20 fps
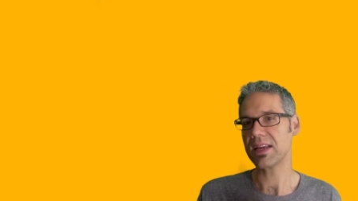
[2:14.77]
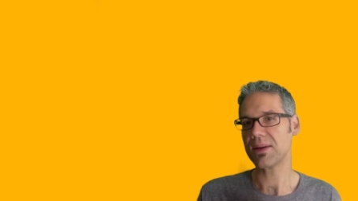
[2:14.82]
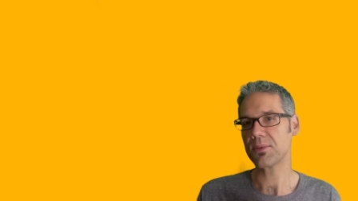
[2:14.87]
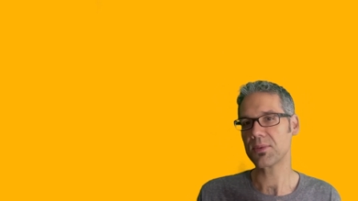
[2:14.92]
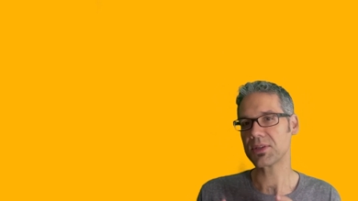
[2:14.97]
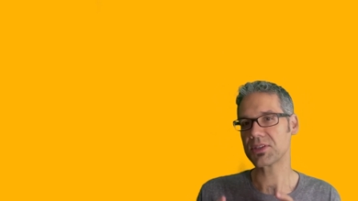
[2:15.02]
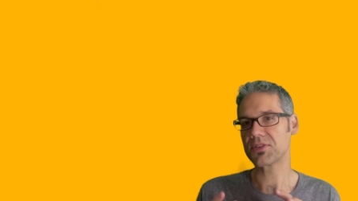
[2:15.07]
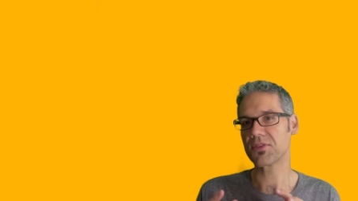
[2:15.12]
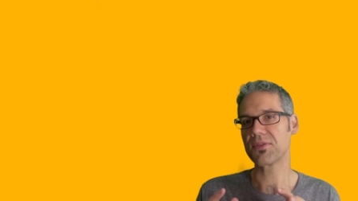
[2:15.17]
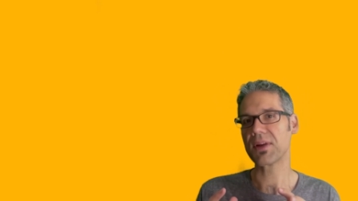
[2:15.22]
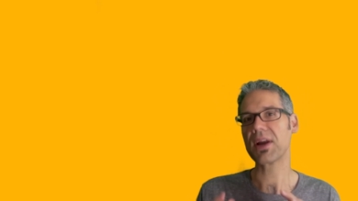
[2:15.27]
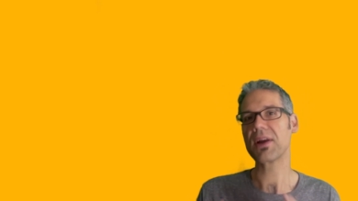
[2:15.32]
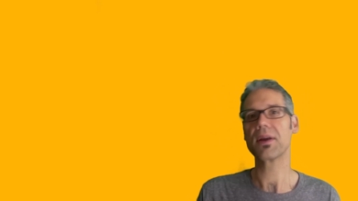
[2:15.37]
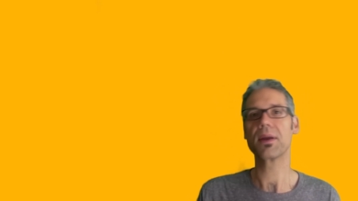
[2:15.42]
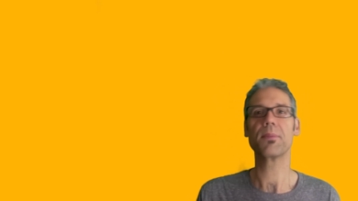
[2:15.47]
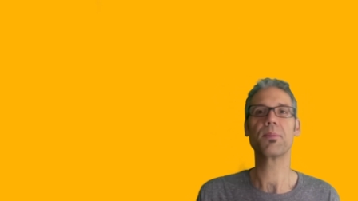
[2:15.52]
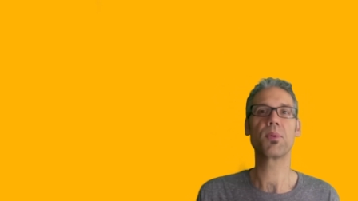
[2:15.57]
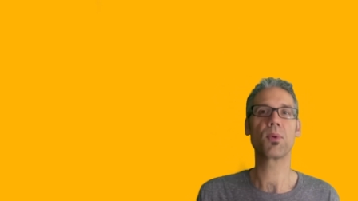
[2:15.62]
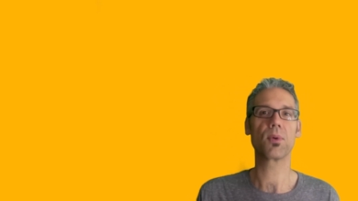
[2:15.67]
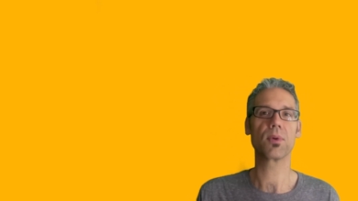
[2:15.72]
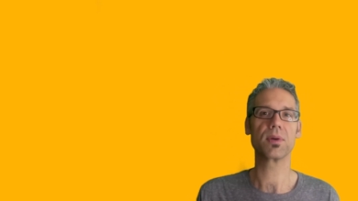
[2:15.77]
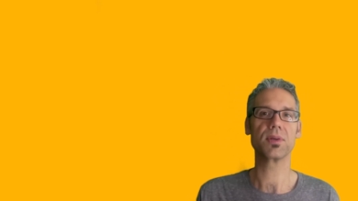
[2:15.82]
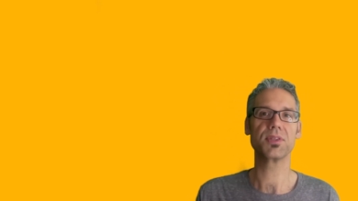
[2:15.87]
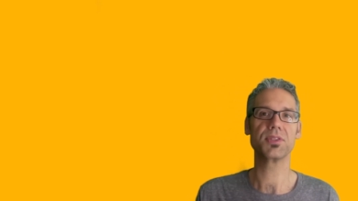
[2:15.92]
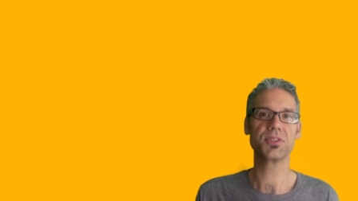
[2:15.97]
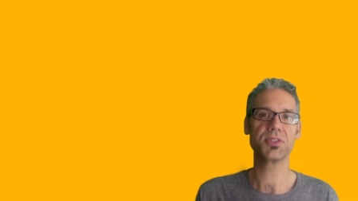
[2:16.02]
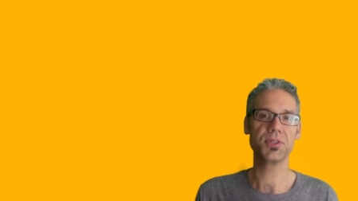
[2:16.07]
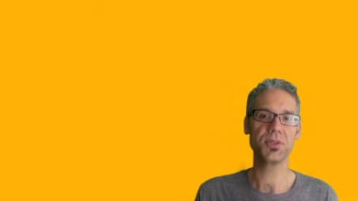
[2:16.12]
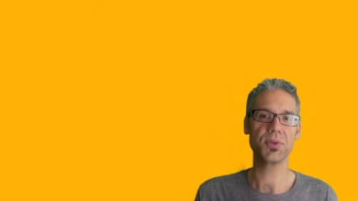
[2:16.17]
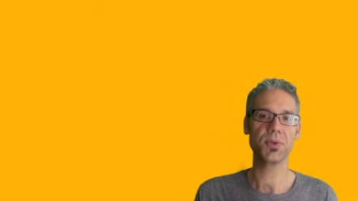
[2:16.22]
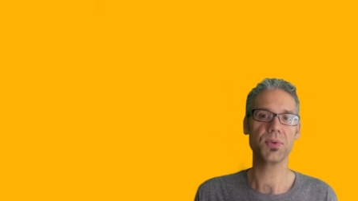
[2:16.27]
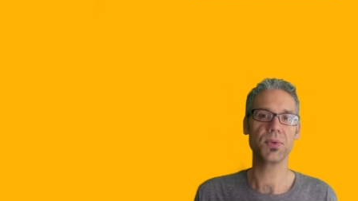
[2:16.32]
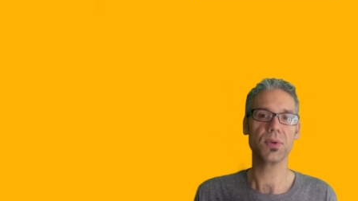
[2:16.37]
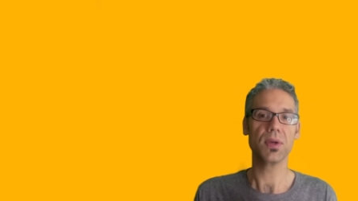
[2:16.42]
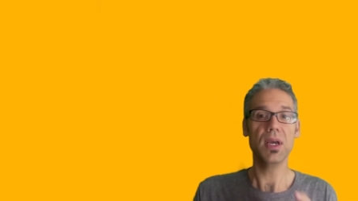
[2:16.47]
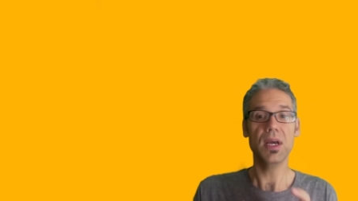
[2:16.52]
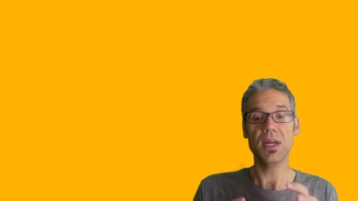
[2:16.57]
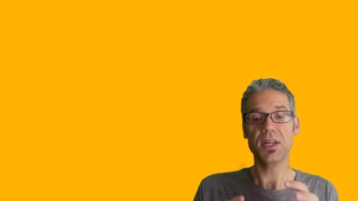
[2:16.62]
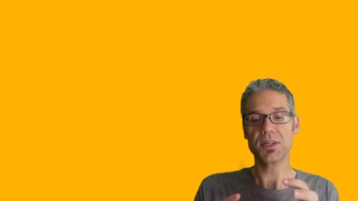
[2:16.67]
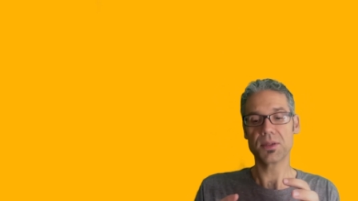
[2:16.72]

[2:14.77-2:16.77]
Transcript: it was very important to